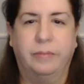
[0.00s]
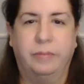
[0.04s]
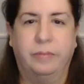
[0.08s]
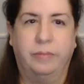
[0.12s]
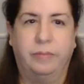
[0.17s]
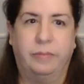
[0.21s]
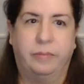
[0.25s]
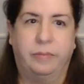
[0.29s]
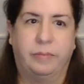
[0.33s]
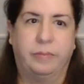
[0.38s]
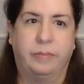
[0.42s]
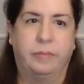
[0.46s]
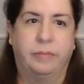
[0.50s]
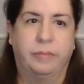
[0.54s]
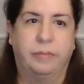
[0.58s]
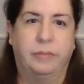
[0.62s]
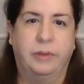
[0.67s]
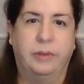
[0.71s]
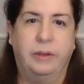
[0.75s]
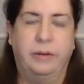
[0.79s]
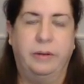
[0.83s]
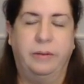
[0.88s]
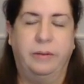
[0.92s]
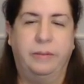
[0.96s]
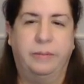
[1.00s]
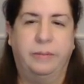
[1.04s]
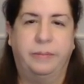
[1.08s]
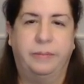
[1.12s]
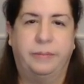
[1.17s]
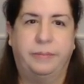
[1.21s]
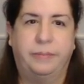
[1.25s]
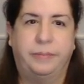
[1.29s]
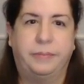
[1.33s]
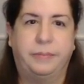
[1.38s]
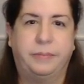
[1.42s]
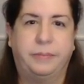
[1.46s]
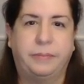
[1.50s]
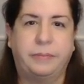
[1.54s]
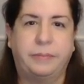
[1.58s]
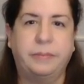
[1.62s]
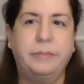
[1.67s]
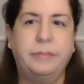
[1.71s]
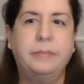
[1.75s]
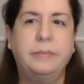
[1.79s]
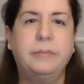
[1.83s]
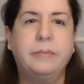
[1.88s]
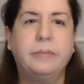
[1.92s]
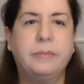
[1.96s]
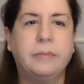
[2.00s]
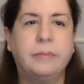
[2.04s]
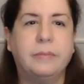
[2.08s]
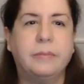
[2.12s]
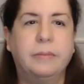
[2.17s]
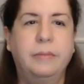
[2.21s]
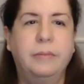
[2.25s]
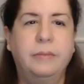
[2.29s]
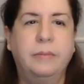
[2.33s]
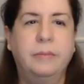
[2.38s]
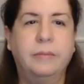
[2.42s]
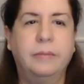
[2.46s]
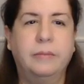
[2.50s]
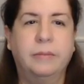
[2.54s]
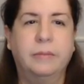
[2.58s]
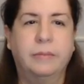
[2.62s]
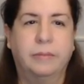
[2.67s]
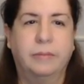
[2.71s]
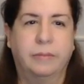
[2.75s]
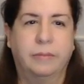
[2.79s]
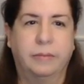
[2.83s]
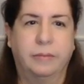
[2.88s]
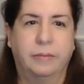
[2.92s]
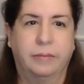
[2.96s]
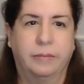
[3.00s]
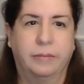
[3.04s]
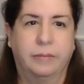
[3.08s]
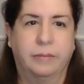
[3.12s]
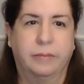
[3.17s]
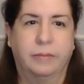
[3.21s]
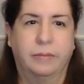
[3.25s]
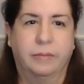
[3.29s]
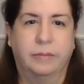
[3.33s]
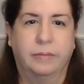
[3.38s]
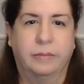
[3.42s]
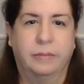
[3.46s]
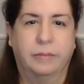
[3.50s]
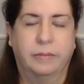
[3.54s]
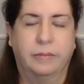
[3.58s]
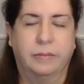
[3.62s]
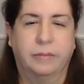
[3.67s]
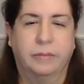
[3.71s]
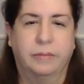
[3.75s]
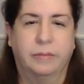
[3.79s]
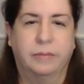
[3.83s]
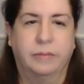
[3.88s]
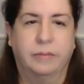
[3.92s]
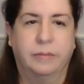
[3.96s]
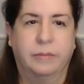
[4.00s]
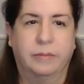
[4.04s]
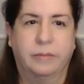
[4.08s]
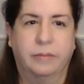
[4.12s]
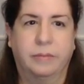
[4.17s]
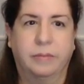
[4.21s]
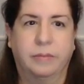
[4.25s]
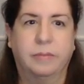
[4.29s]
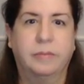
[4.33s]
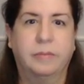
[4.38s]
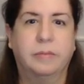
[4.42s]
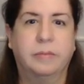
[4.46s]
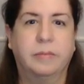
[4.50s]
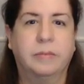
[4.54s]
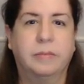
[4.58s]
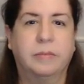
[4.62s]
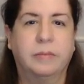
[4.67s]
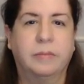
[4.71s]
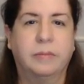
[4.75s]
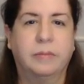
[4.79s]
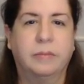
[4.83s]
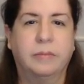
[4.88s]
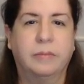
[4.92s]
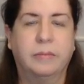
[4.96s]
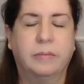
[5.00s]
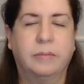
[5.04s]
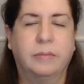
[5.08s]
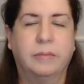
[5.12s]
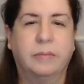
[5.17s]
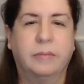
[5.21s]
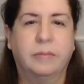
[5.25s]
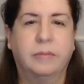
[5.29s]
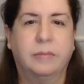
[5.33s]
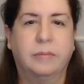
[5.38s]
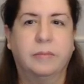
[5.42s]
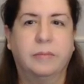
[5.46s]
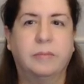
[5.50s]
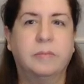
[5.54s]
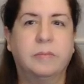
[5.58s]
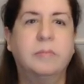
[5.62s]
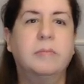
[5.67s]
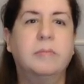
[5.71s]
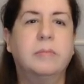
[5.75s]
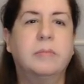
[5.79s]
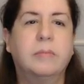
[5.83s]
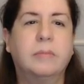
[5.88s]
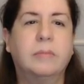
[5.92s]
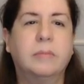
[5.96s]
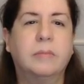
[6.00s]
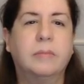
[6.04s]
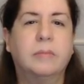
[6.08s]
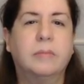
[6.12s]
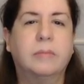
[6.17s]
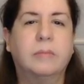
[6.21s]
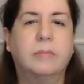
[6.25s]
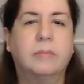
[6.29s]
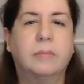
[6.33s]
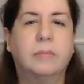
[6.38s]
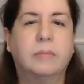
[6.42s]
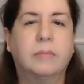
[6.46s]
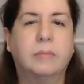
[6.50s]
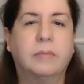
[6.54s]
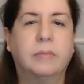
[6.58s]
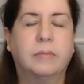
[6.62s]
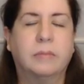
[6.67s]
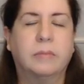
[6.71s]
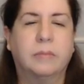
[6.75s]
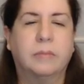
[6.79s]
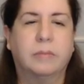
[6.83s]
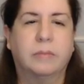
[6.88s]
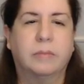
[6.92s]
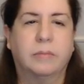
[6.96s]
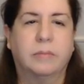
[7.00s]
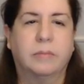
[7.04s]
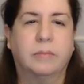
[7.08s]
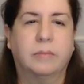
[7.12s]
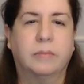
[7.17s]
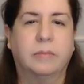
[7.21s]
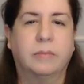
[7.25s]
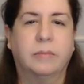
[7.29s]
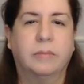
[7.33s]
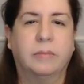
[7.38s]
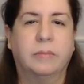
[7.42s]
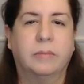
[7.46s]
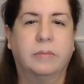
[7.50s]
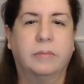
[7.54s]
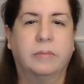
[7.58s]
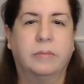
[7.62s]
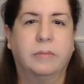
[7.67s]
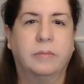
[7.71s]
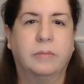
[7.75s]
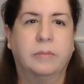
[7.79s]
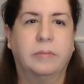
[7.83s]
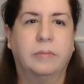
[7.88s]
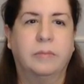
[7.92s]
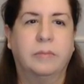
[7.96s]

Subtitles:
[no speech]